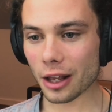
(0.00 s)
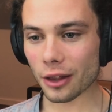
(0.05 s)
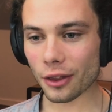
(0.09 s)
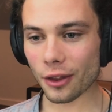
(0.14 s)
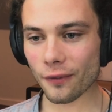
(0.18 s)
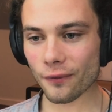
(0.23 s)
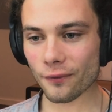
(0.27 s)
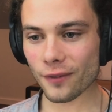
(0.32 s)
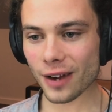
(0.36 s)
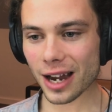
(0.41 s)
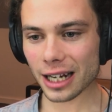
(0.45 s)

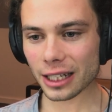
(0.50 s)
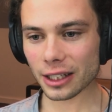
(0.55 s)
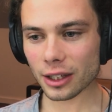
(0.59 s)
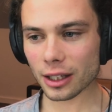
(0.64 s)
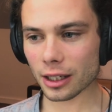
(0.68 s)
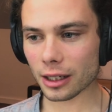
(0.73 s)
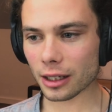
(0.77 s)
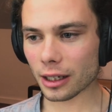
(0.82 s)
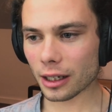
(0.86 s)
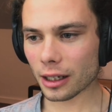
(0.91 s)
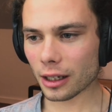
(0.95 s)
The fact
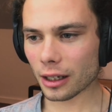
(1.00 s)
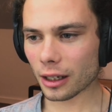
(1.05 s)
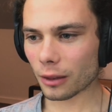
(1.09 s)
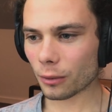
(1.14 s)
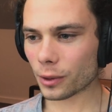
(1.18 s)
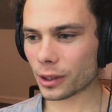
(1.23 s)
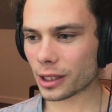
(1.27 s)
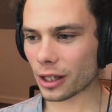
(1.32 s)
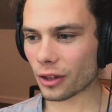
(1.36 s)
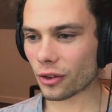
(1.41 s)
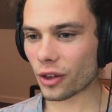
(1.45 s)
that
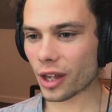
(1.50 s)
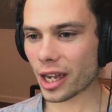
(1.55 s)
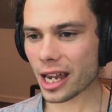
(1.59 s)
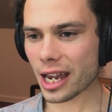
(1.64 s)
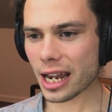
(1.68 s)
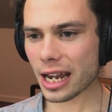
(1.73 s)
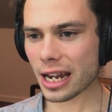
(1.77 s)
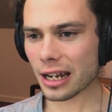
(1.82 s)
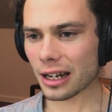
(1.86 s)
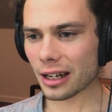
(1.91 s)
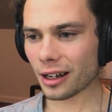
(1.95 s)
was he
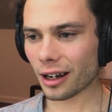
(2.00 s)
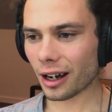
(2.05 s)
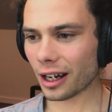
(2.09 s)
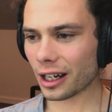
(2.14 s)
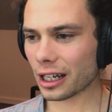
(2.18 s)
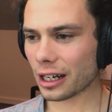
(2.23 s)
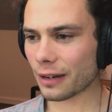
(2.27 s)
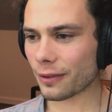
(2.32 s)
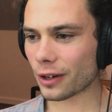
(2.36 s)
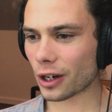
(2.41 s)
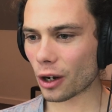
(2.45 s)
there? I
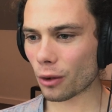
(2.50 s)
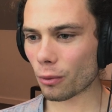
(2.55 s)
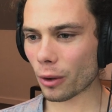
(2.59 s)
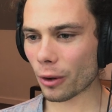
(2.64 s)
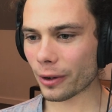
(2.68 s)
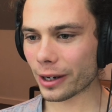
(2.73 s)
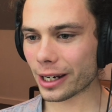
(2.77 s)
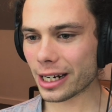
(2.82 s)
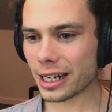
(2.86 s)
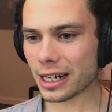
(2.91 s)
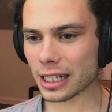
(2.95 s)
don't even know
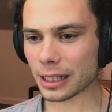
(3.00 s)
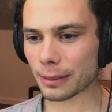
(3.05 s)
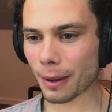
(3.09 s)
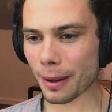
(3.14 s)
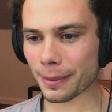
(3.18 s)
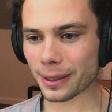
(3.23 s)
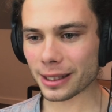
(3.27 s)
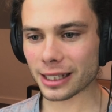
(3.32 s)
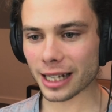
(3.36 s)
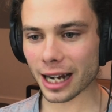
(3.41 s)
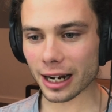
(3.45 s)
where he is.
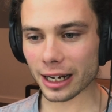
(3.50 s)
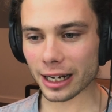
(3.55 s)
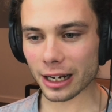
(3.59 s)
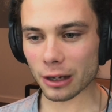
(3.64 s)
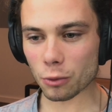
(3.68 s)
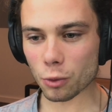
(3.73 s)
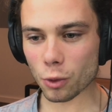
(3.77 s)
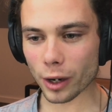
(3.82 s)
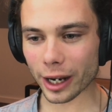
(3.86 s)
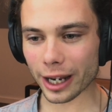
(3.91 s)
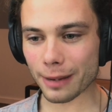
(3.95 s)
Maybe he's down
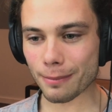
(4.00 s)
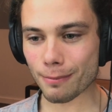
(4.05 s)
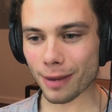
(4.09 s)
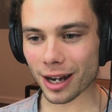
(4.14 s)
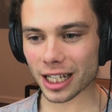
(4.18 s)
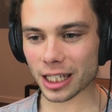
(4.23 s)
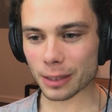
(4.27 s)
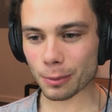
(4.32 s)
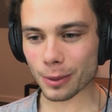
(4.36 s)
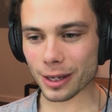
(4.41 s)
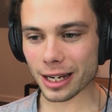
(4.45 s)
here. Oh, he
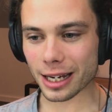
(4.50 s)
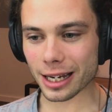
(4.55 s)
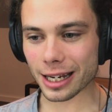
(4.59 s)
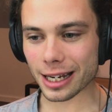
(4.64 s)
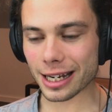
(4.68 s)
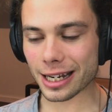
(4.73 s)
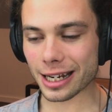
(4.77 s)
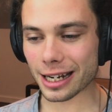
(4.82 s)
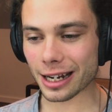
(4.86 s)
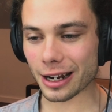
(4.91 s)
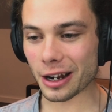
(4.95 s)
must be
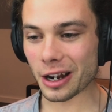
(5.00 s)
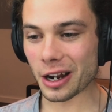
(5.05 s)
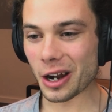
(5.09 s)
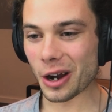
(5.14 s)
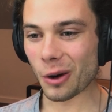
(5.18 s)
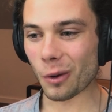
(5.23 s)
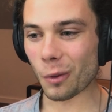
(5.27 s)
here.